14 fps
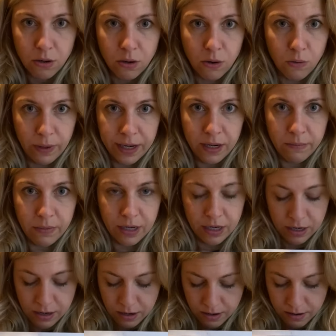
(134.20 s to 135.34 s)
Oh, wait a
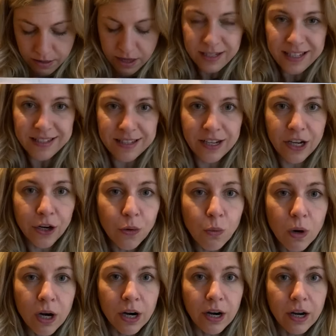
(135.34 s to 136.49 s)
minute. This isn't going to
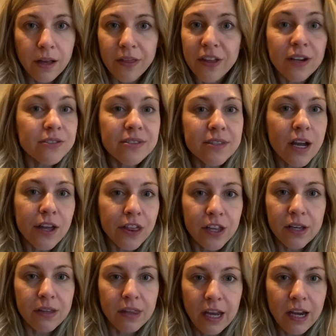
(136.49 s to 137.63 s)
work. There's
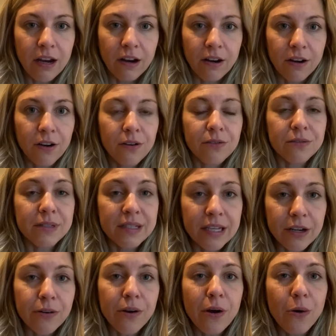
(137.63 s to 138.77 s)
nothing there.
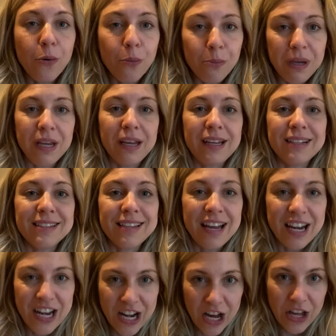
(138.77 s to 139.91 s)
0 means
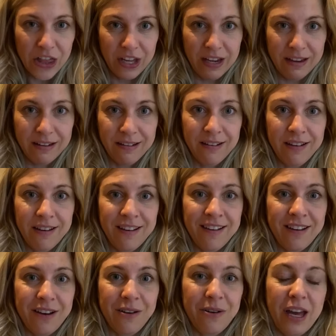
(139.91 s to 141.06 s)
nothing.
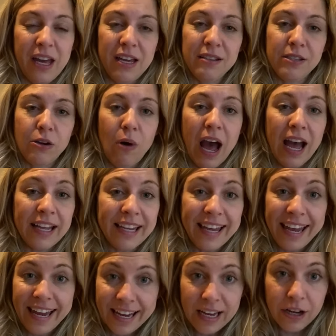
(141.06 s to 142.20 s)
Okay, so I
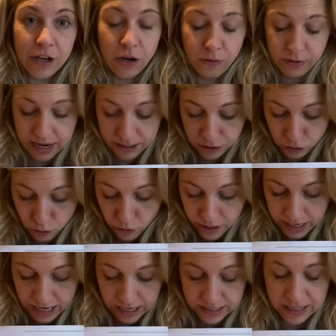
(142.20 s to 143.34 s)
can't go next door
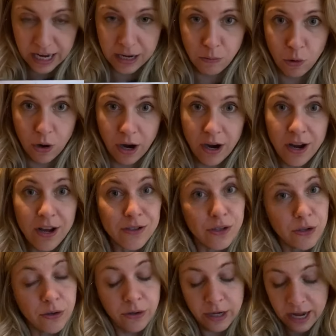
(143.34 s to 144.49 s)
and get 10 more. So
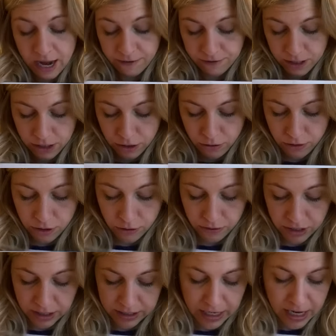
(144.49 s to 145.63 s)
you know what I have to do? You know what
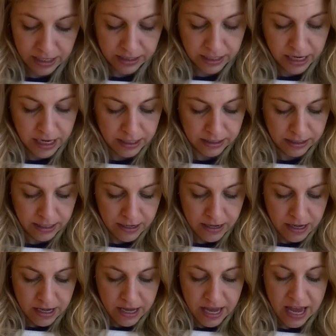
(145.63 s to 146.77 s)
this guy says?
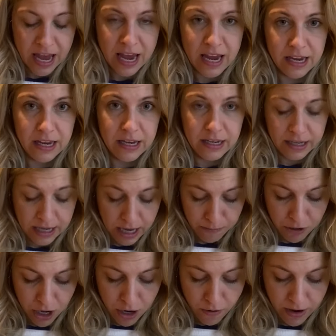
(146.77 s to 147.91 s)
Hey,
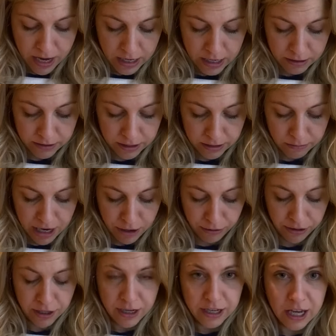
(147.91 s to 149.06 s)
keep going. Here's his
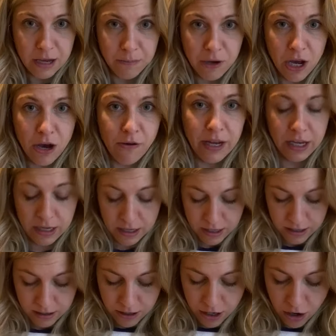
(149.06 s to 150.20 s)
mouth. Keep going.
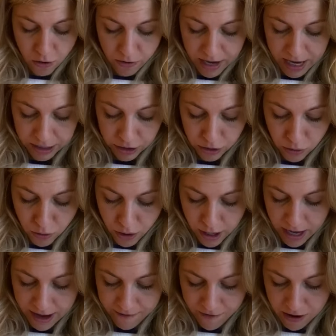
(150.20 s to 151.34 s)
Go next door
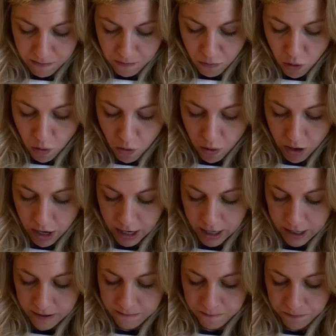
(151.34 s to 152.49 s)
even more